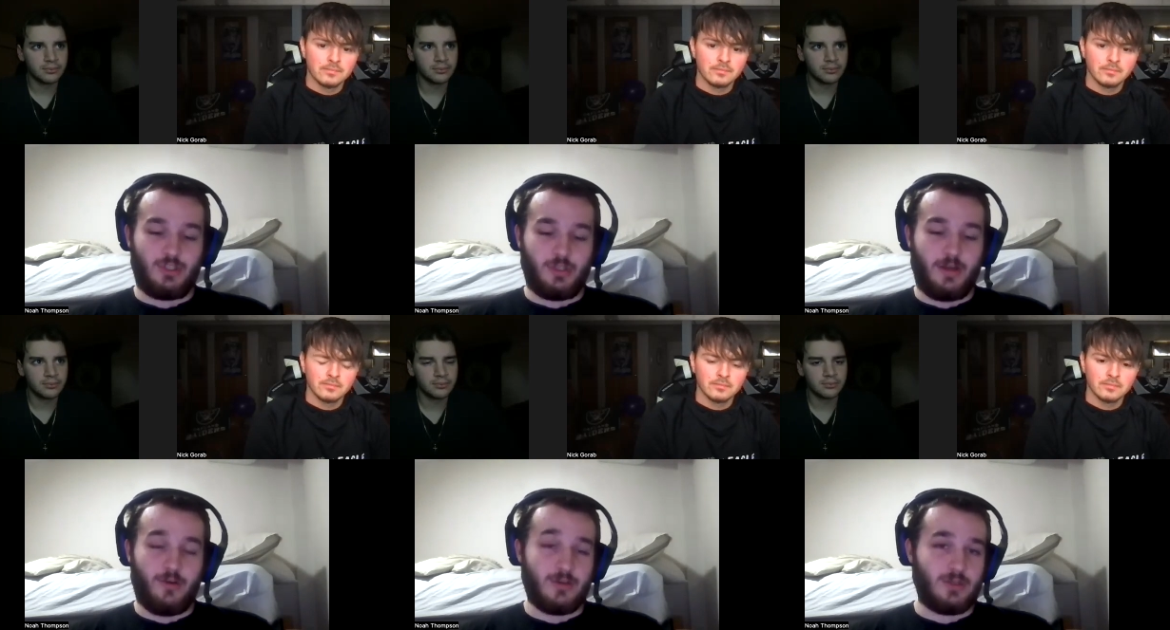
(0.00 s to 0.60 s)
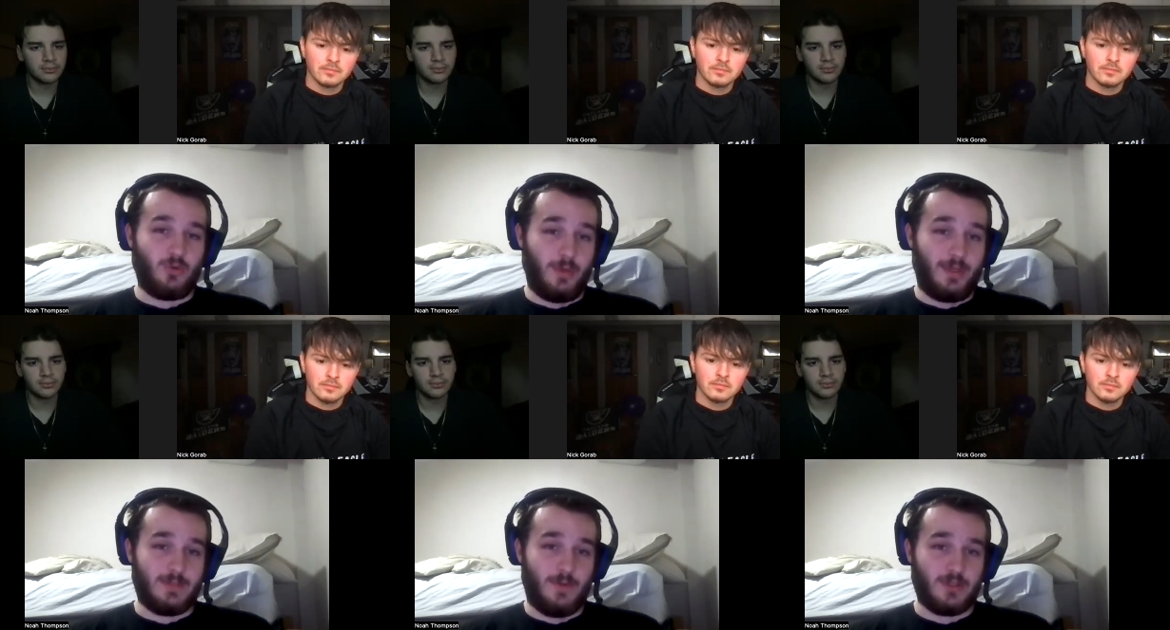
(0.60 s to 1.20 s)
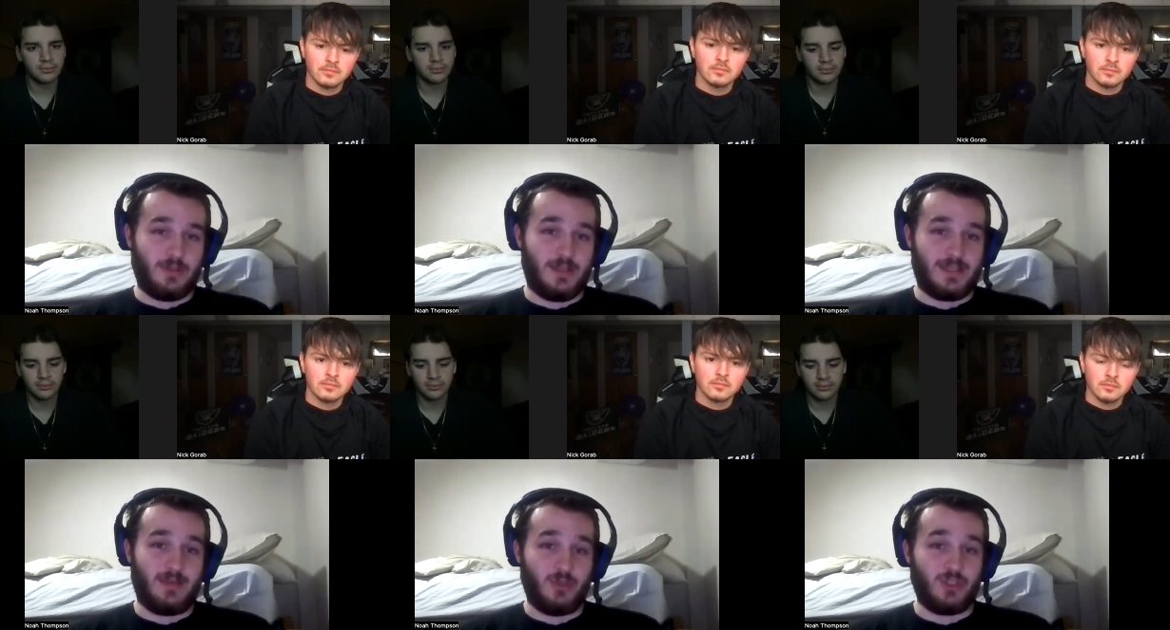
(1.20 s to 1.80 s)
Speaker 1: Claire's the weakest person on the
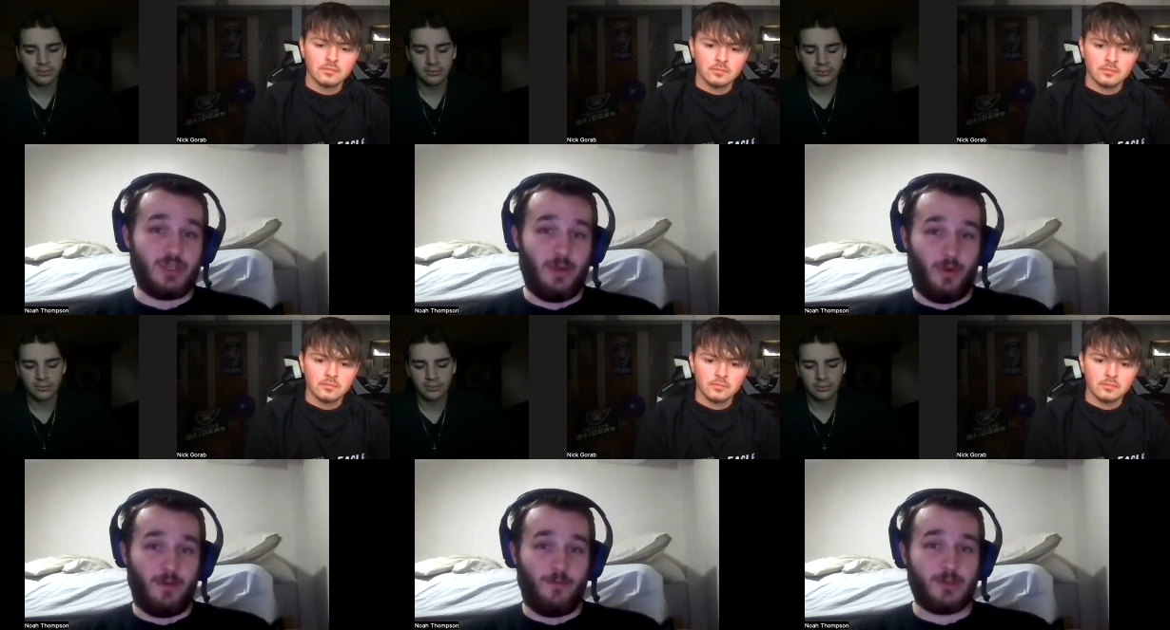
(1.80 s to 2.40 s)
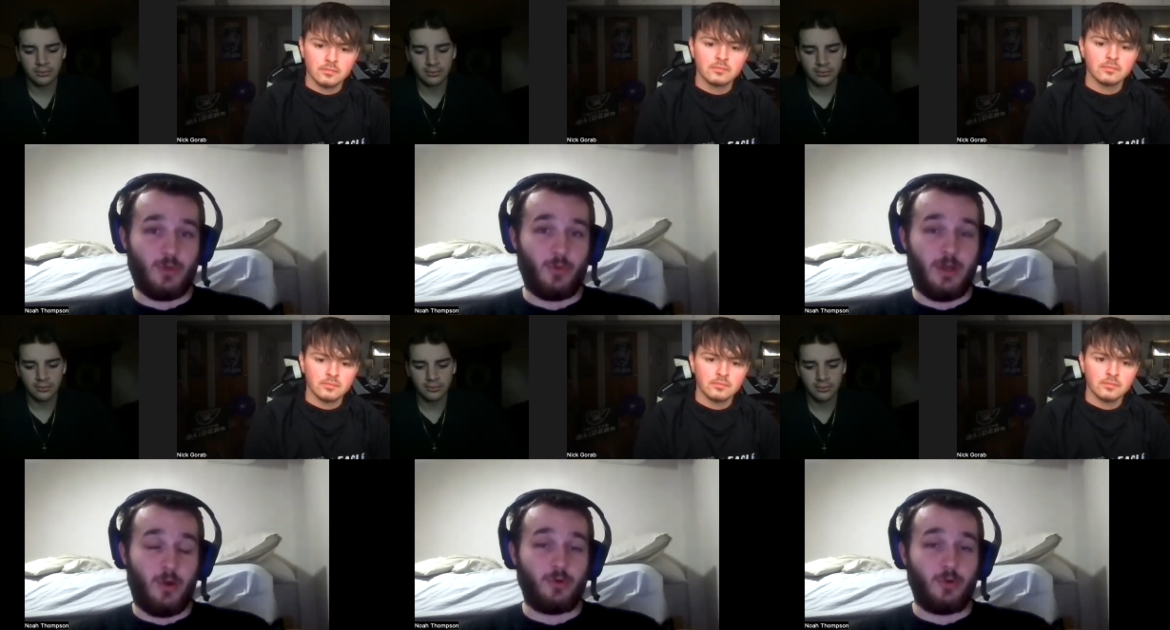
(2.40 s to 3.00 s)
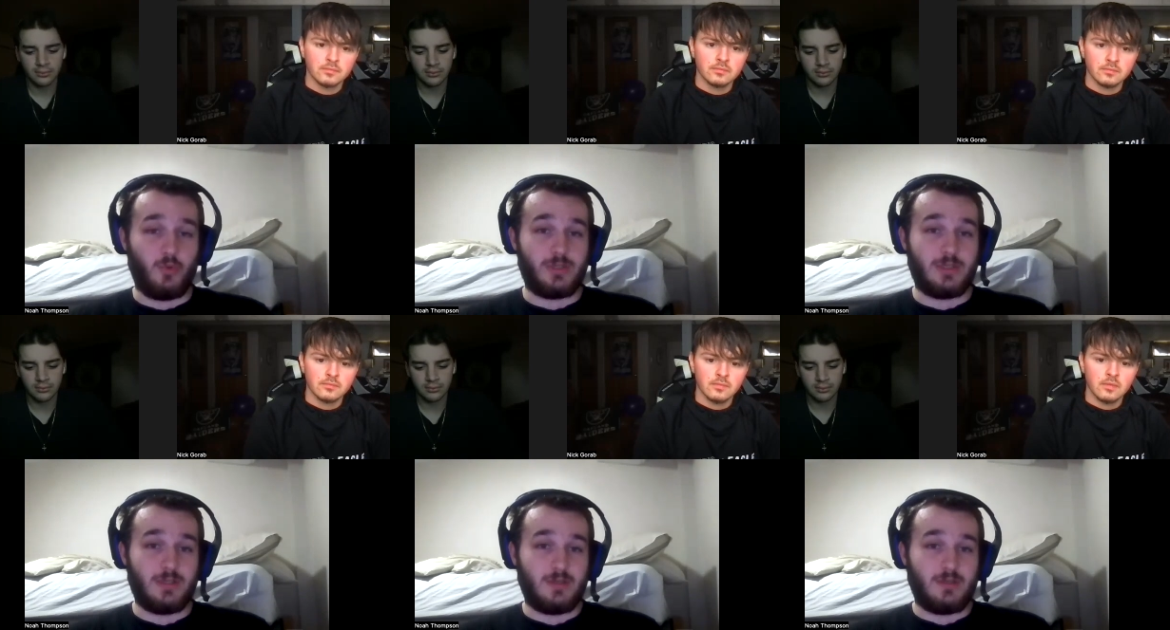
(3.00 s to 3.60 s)
team. We should get rid of her so we don't
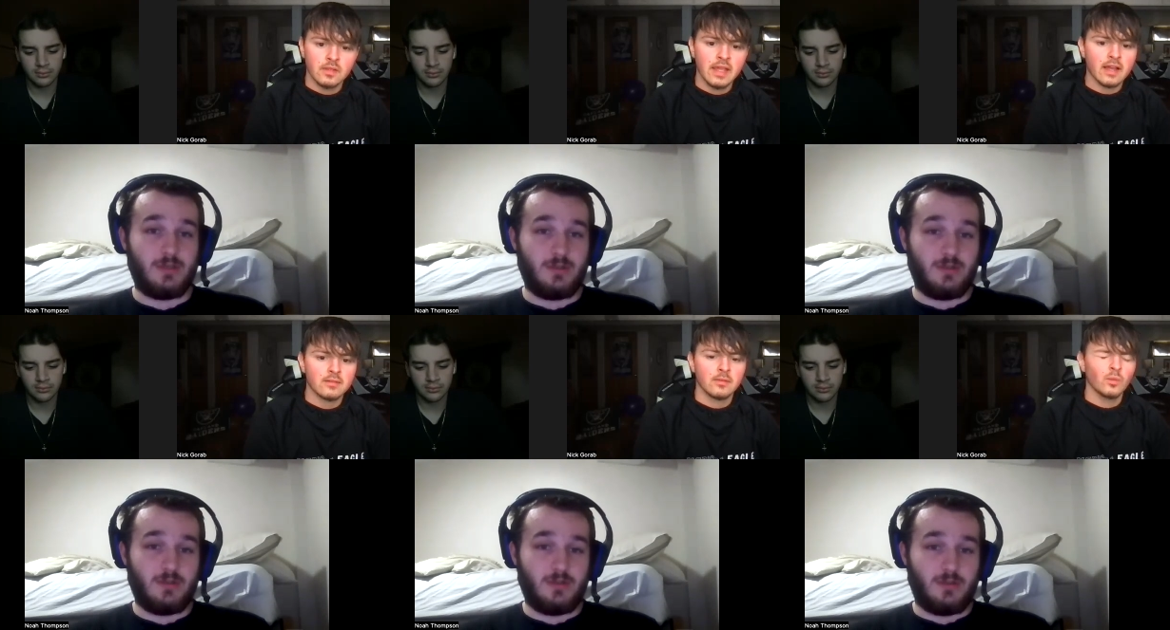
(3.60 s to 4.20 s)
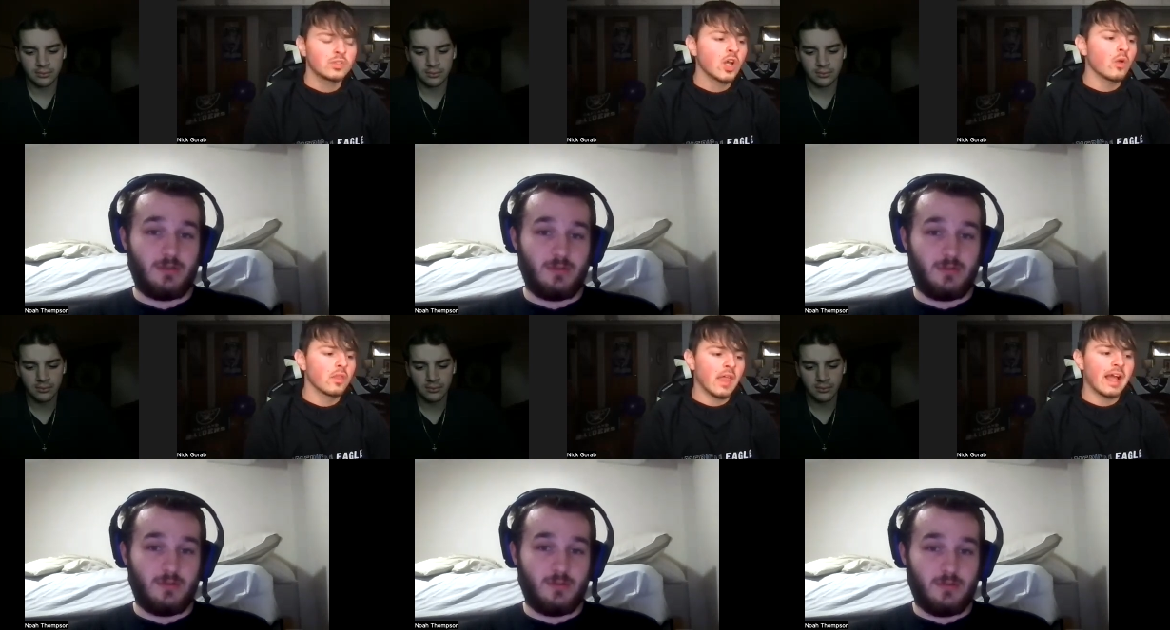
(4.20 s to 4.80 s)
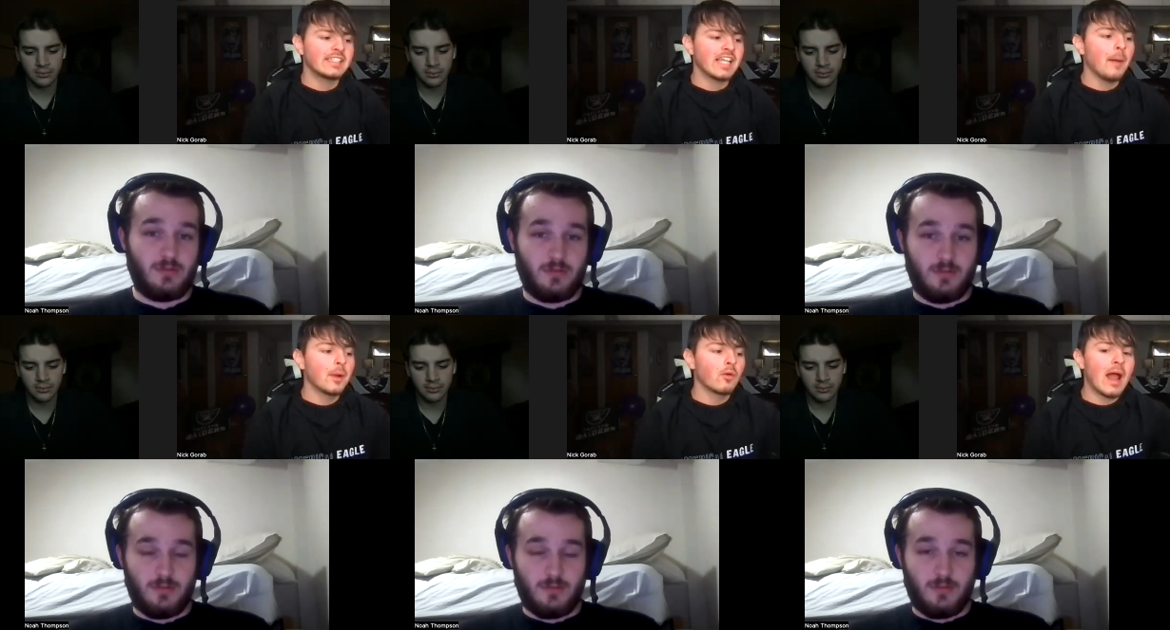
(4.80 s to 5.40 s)
lose.
Speaker 2: Yeah. So like I
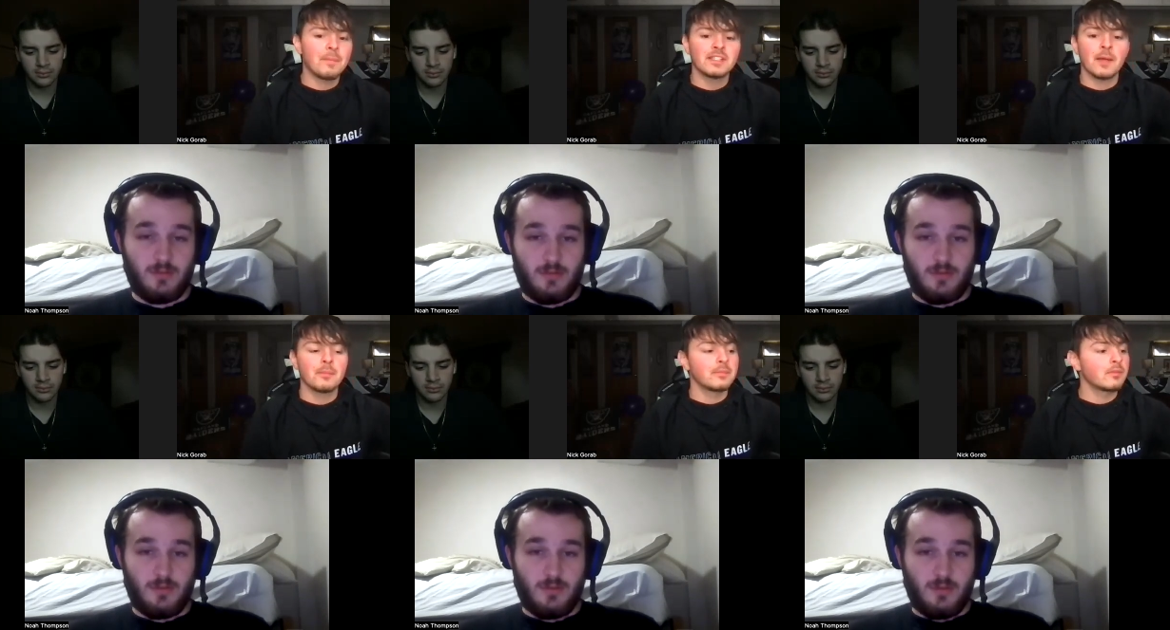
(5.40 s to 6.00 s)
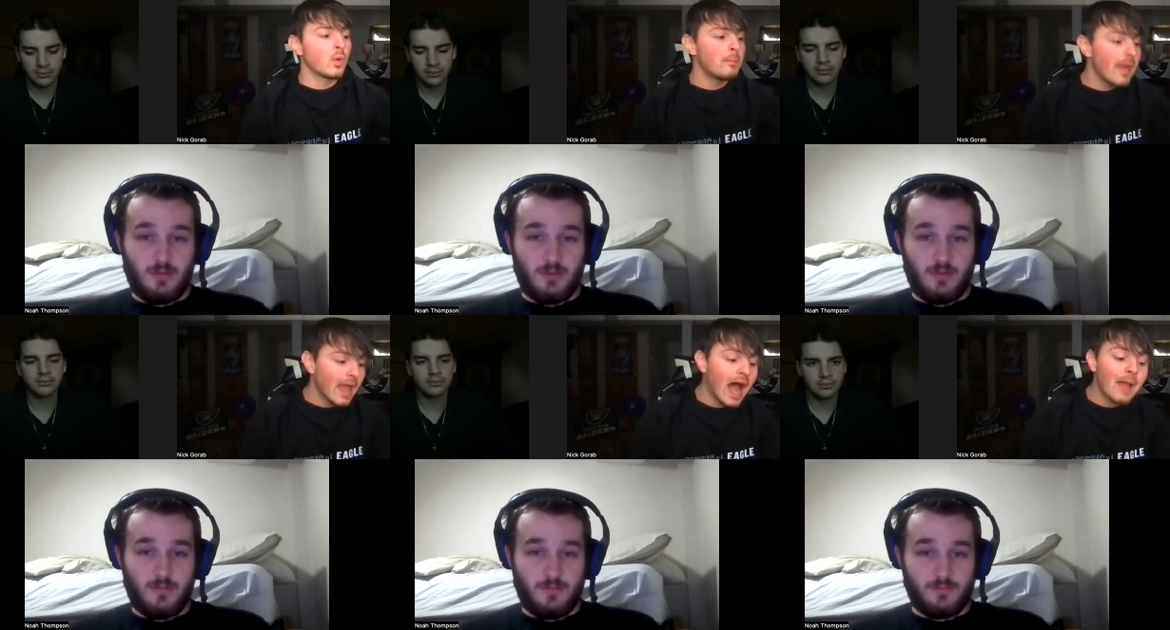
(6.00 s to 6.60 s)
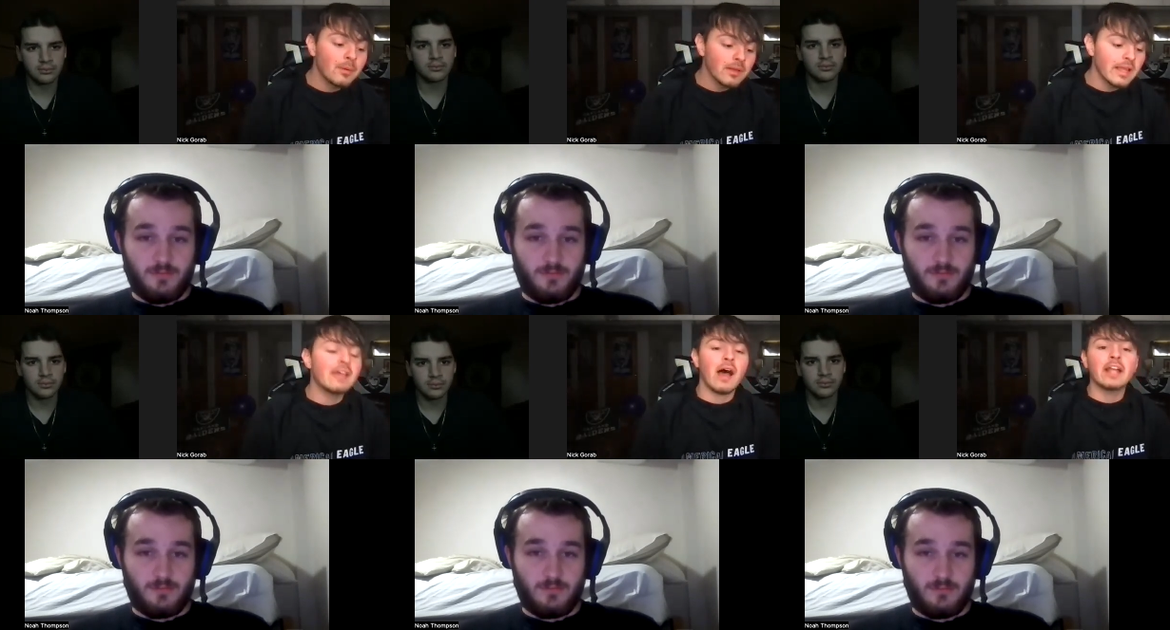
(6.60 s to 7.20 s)
said, I'm going to wrap this up with me. I
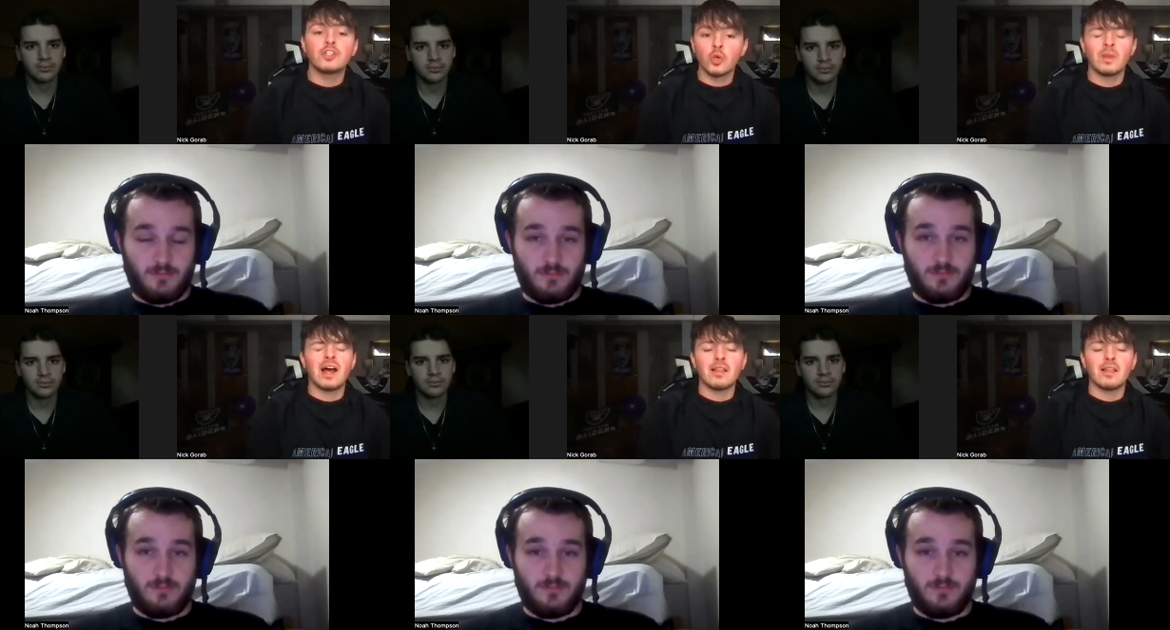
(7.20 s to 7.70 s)
believe I do